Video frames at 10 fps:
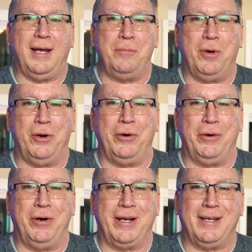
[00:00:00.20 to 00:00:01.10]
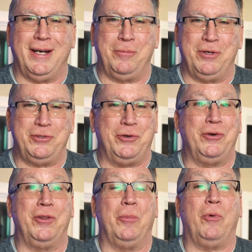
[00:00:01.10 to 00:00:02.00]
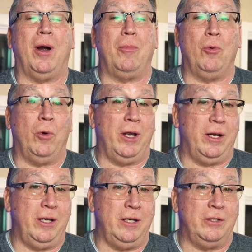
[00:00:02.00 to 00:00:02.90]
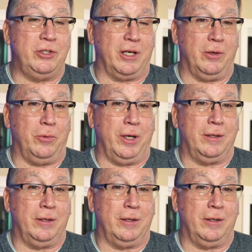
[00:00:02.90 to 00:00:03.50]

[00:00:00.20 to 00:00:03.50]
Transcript: I'm Buttery Rick, and I'm going to show you the proper way to eat a chicken wing.